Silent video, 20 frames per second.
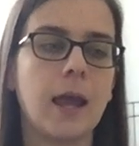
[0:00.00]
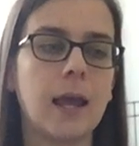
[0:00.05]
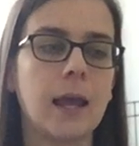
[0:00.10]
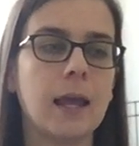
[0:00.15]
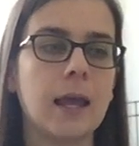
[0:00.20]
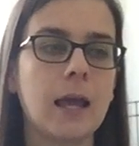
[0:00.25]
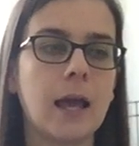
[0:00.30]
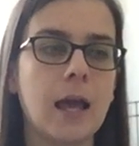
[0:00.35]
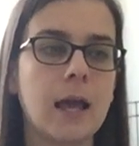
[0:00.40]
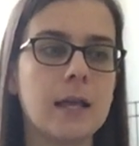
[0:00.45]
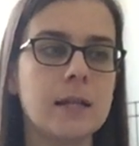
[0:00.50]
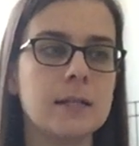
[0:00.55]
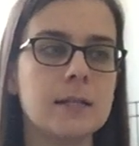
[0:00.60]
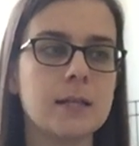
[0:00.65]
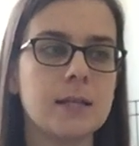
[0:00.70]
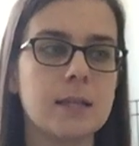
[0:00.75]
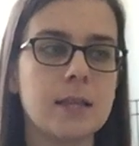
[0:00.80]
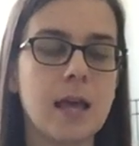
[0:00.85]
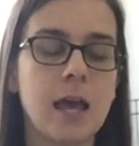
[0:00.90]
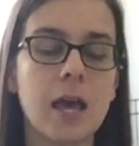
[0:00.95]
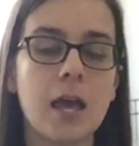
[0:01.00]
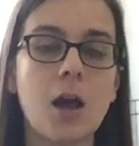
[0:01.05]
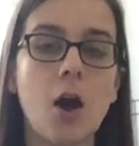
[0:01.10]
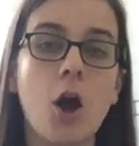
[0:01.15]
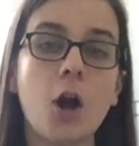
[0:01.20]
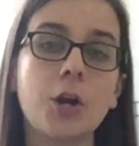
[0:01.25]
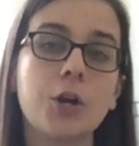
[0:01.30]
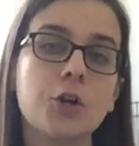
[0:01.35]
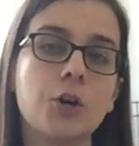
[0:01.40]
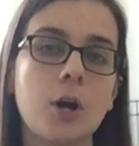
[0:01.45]
And they
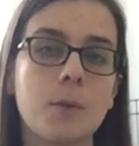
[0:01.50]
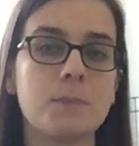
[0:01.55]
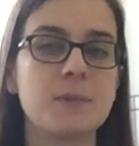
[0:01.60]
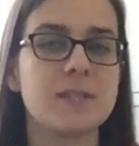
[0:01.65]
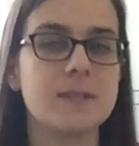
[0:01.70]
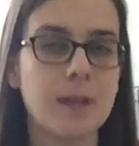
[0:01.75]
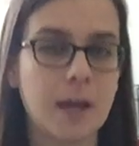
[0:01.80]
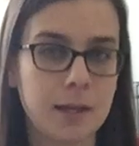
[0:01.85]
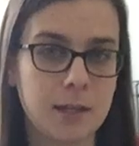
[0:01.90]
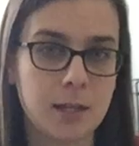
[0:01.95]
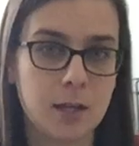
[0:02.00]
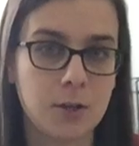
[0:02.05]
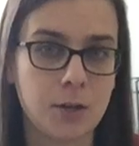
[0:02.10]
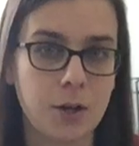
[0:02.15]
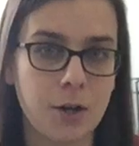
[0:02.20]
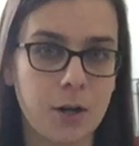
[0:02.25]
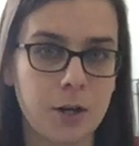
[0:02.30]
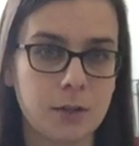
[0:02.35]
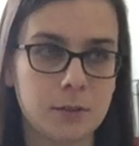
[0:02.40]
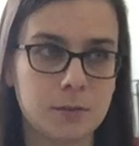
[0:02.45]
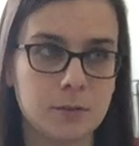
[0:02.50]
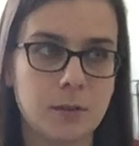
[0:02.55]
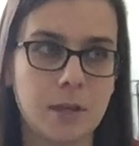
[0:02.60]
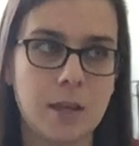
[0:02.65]
are crepuscular.